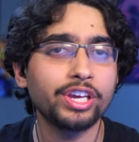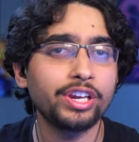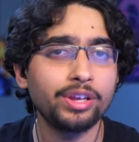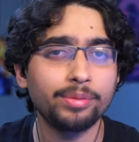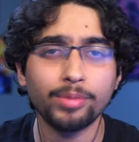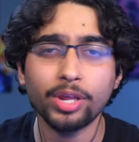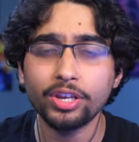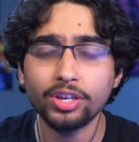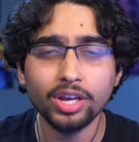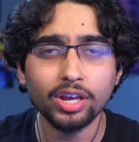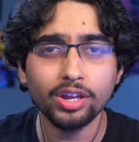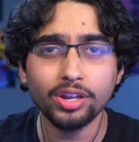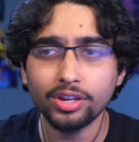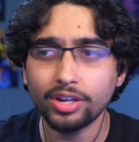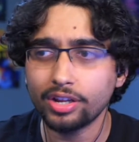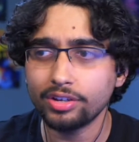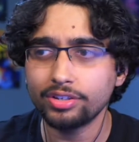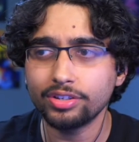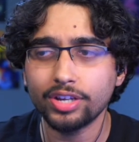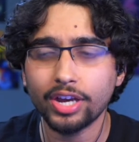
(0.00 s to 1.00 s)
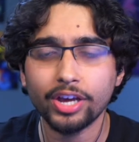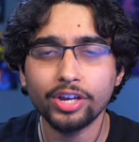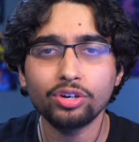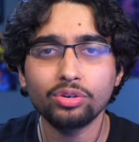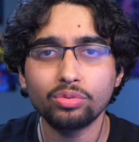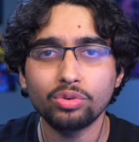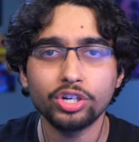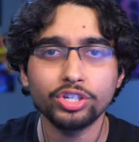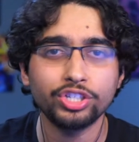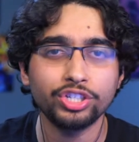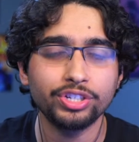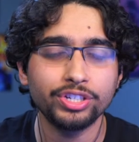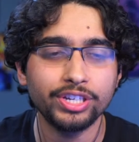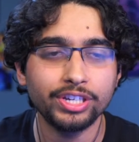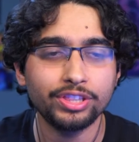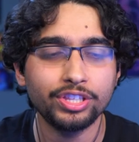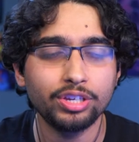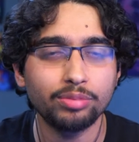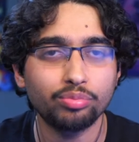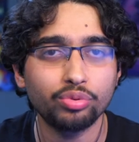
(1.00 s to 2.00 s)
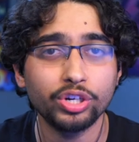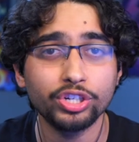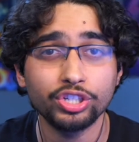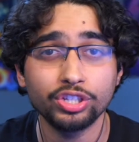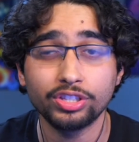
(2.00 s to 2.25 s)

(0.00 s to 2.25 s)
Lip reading: and I don't want you to get the impression